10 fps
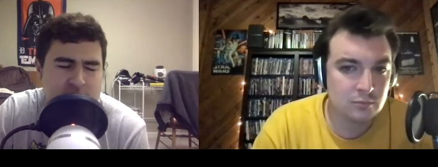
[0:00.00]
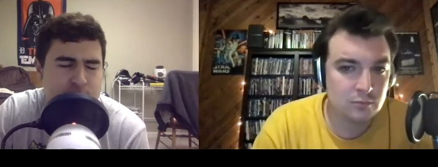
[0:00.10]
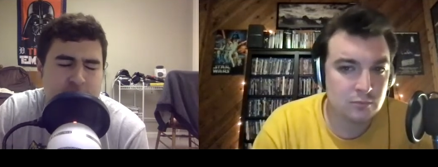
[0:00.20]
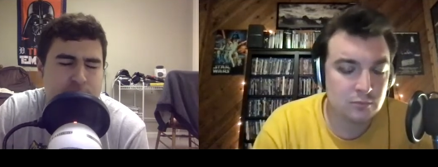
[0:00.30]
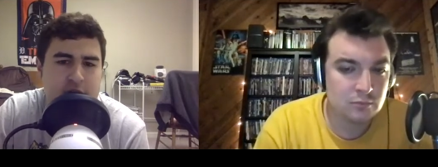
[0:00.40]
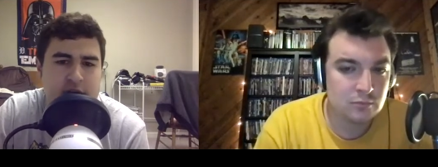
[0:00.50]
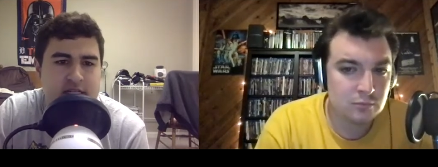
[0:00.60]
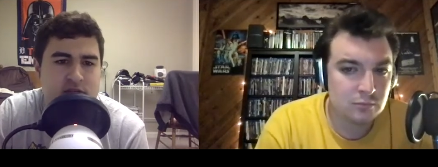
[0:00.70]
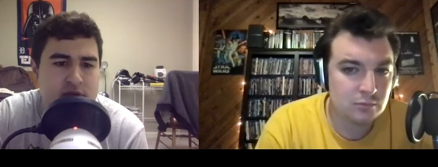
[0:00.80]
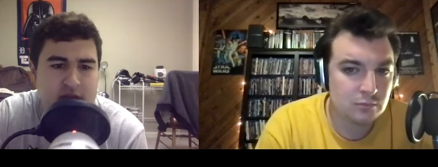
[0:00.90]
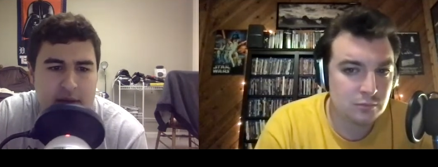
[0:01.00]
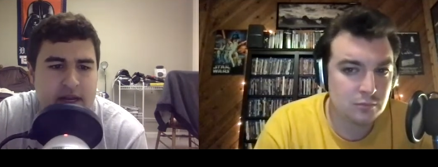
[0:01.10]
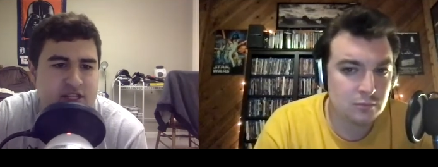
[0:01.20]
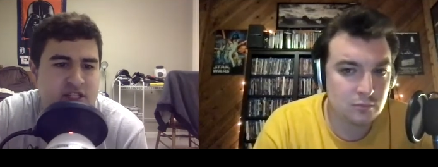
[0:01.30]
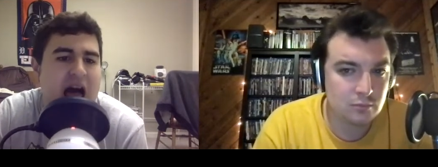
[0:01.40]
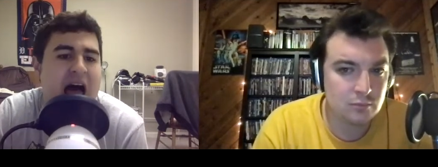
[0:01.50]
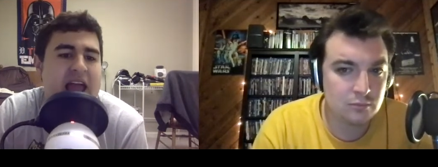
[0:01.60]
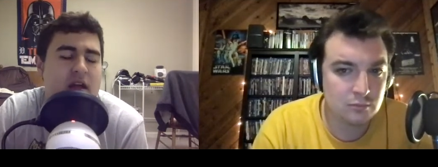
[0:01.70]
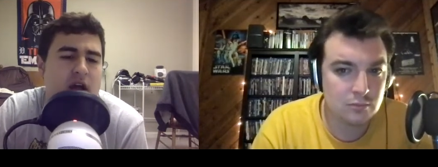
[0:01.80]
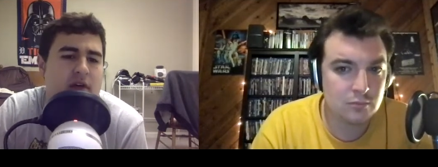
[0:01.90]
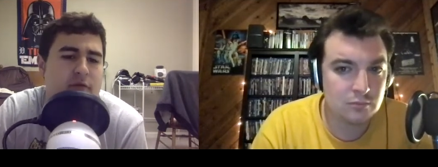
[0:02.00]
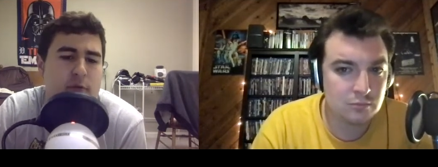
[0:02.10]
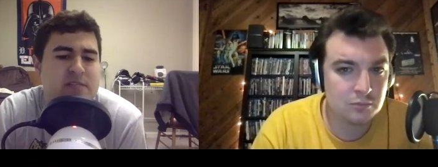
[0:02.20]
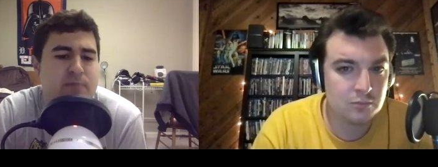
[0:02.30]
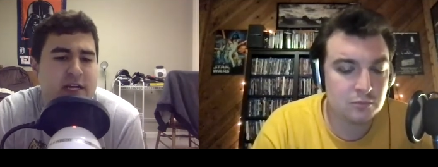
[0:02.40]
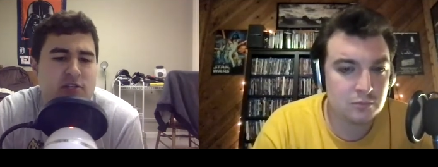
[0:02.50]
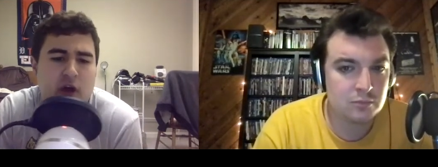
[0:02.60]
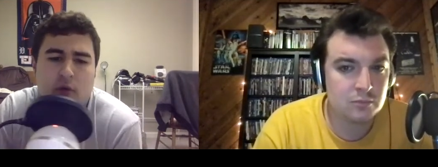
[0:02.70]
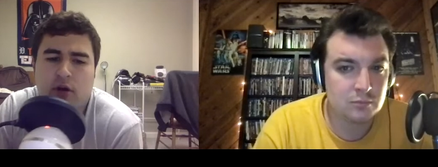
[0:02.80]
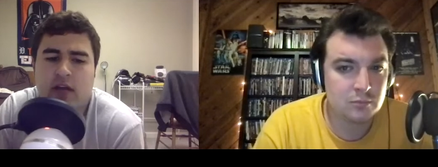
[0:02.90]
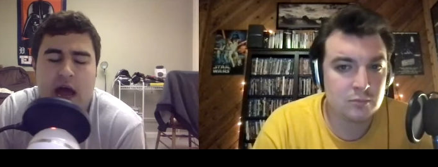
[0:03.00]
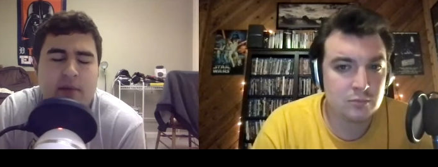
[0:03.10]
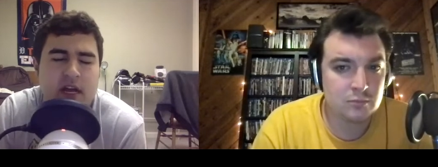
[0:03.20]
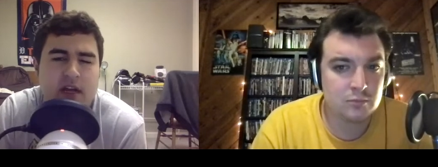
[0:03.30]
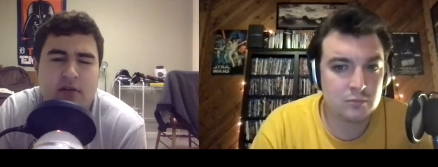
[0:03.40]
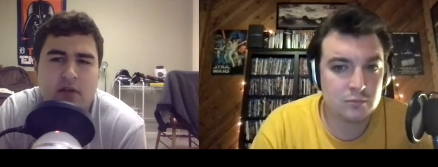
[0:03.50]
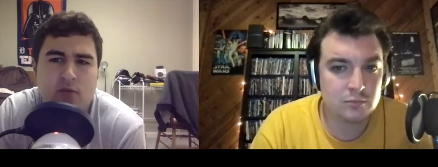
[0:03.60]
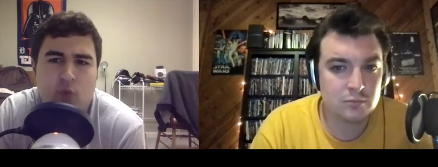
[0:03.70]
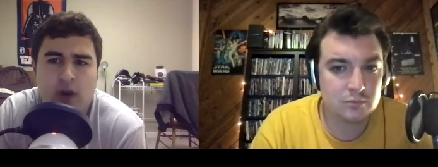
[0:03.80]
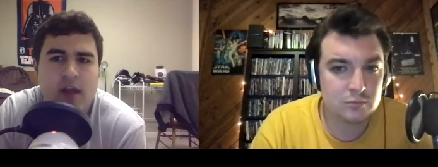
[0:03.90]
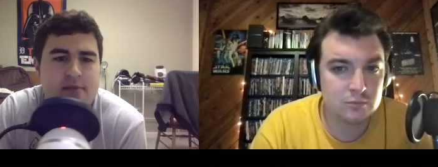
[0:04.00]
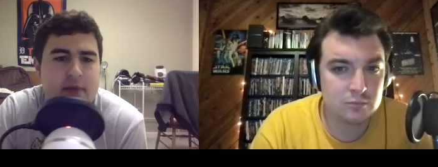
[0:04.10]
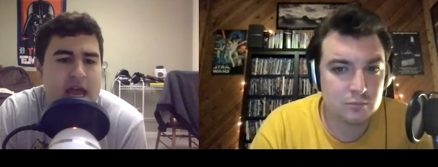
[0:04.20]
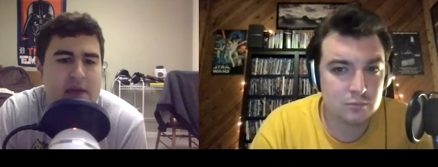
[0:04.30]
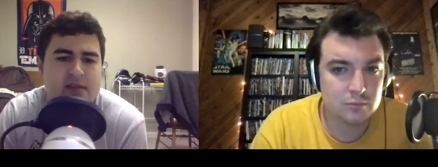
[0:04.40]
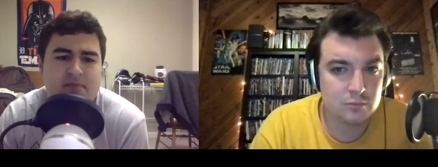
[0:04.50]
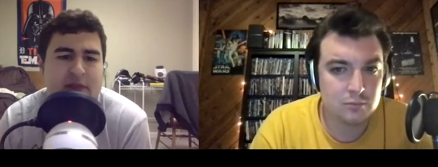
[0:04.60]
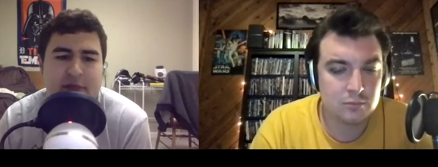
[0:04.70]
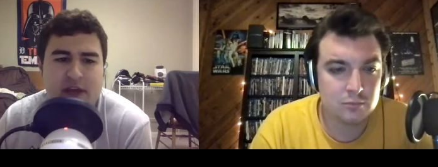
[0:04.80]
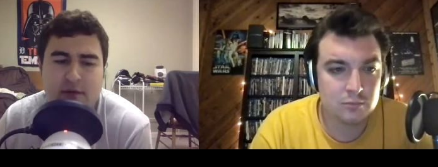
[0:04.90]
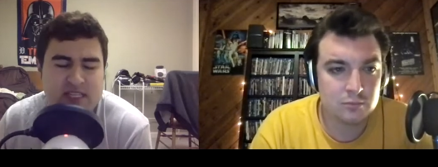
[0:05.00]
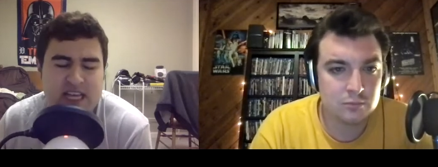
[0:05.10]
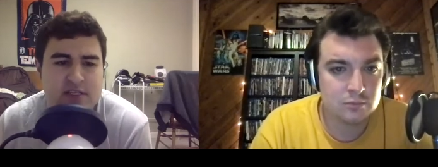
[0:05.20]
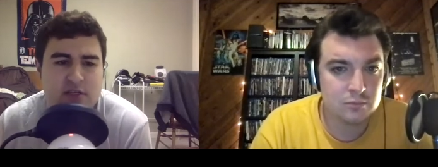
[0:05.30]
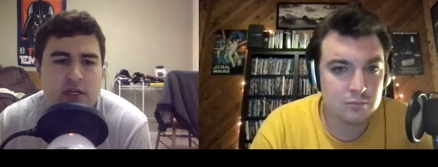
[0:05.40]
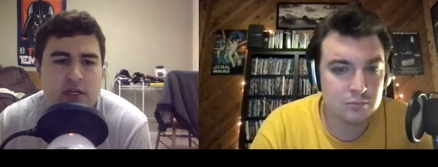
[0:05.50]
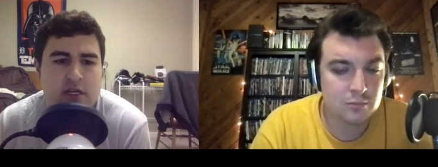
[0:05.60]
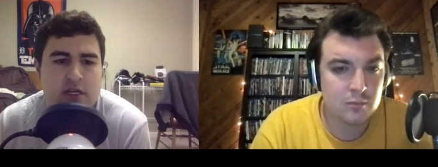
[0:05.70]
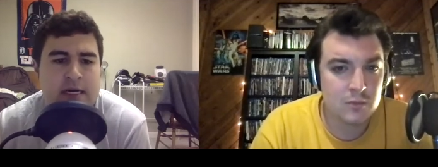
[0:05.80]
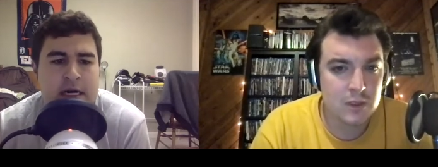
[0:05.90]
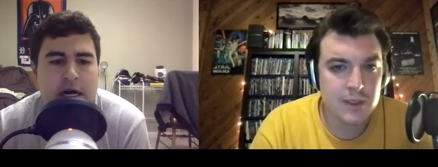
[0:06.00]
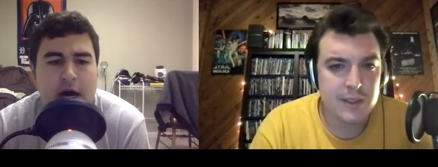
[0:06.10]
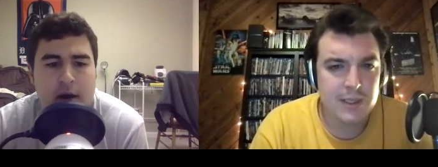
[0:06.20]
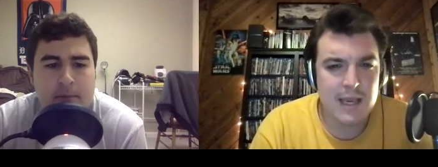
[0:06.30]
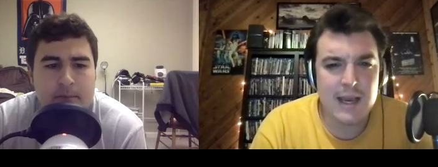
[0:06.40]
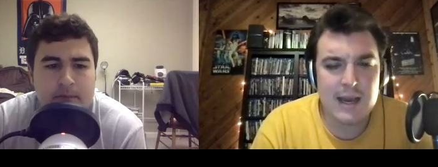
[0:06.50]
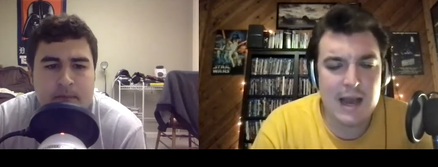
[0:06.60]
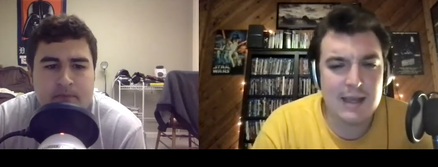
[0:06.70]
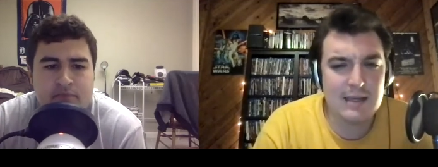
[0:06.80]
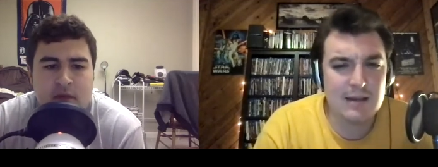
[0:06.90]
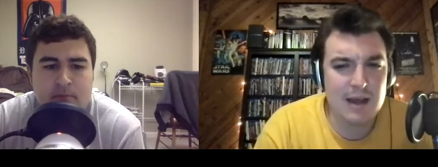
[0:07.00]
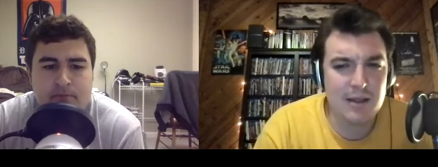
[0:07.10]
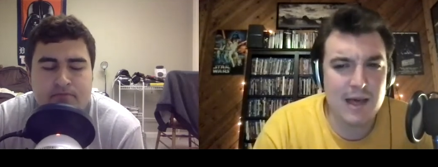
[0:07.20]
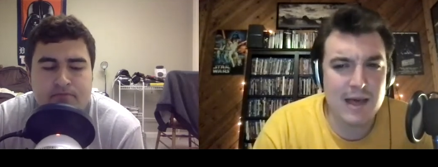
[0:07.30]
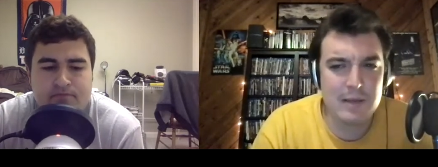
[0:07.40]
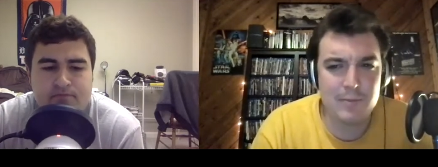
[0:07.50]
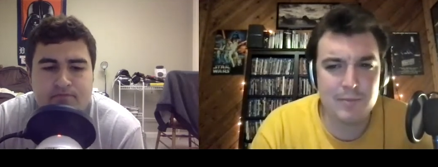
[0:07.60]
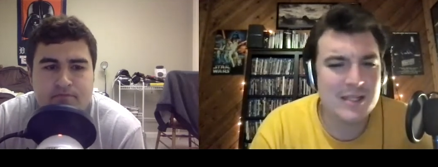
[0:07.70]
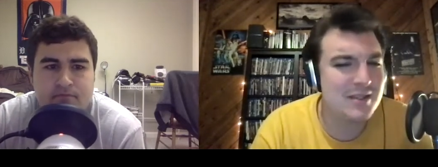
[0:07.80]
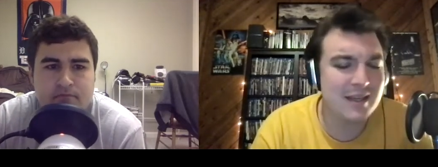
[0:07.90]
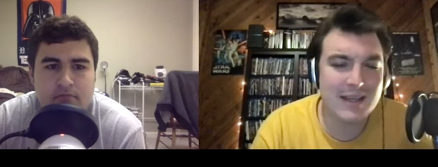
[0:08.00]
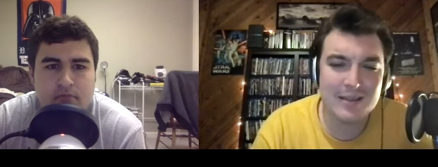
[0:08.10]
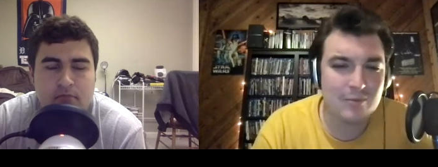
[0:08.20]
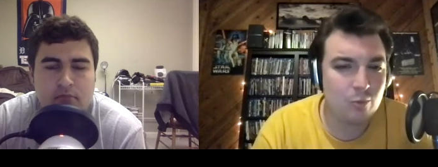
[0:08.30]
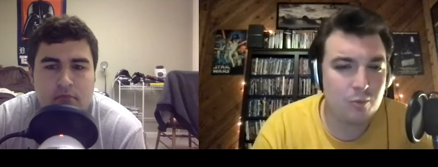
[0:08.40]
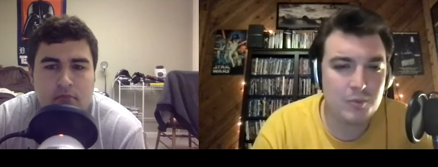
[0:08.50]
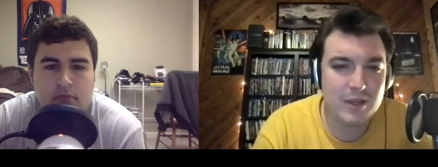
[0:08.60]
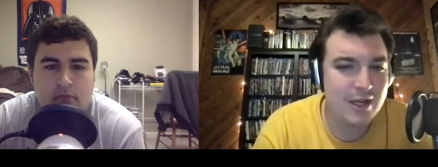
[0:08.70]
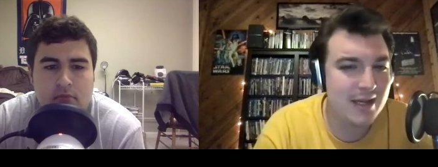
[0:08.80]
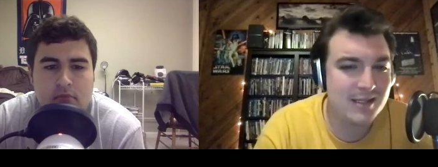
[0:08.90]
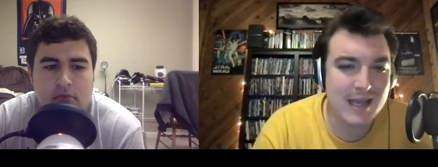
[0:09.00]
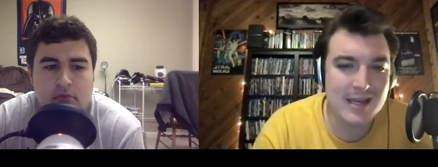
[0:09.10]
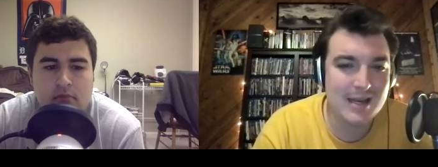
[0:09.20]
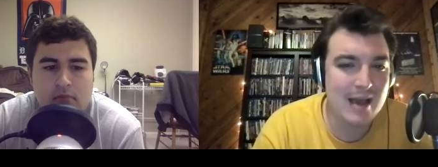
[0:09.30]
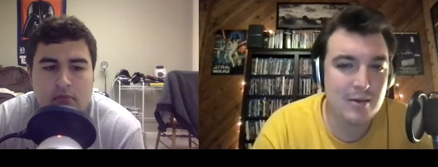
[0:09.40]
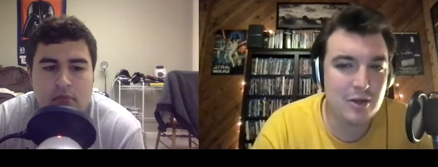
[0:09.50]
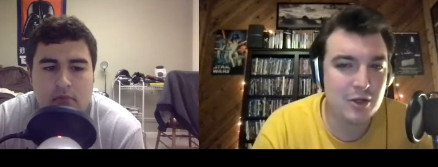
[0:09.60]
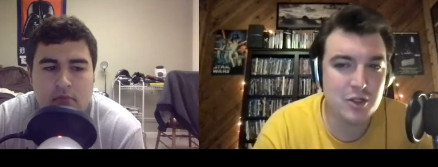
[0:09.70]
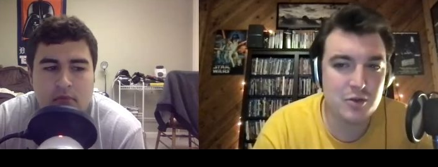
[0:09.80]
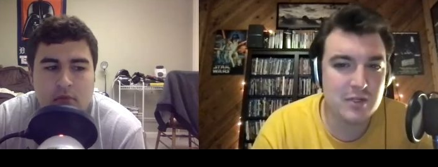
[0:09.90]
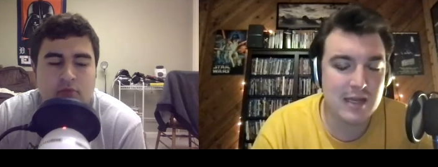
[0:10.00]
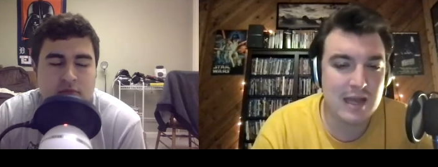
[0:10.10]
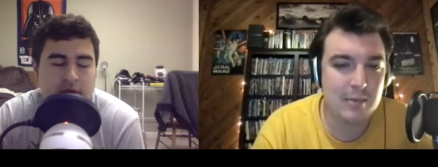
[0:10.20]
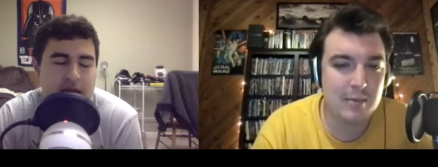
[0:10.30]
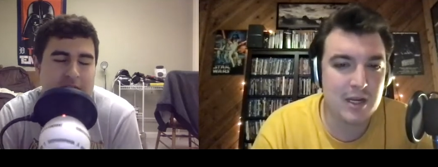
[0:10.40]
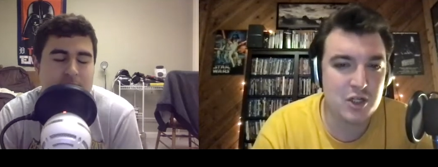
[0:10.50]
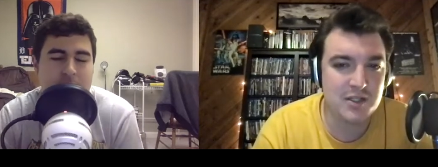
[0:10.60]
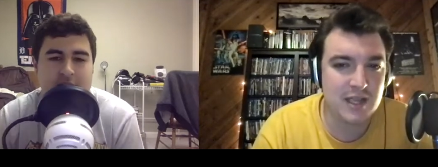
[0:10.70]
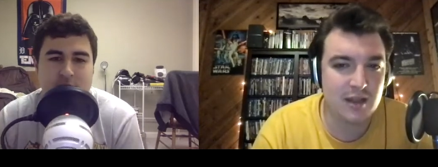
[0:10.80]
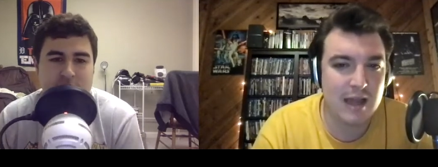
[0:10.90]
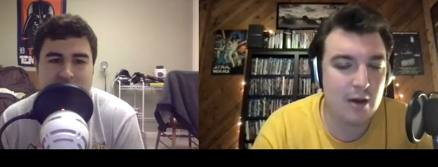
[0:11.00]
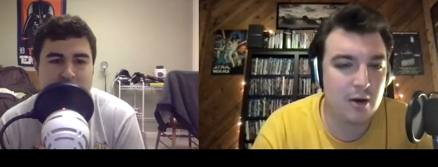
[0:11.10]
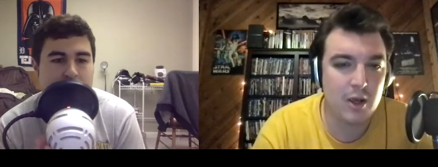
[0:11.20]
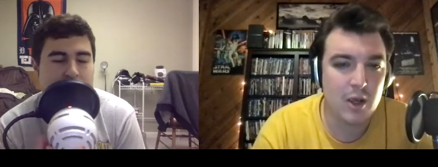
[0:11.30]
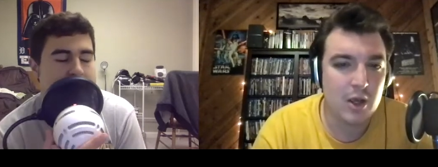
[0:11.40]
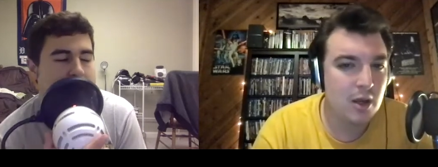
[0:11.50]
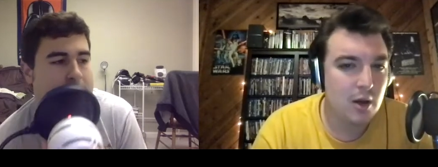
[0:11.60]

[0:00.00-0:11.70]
Speaker 1: pretty pleased with the nominations. I uh, for best picture, I would have nominated uh, One Night in Miami. I thought that was excellent.
Speaker 2: Um, yeah, I, I a lot of people. That's again, that you got ten. No, you can do ten nominations. Yeah, might as they well just throw it in there.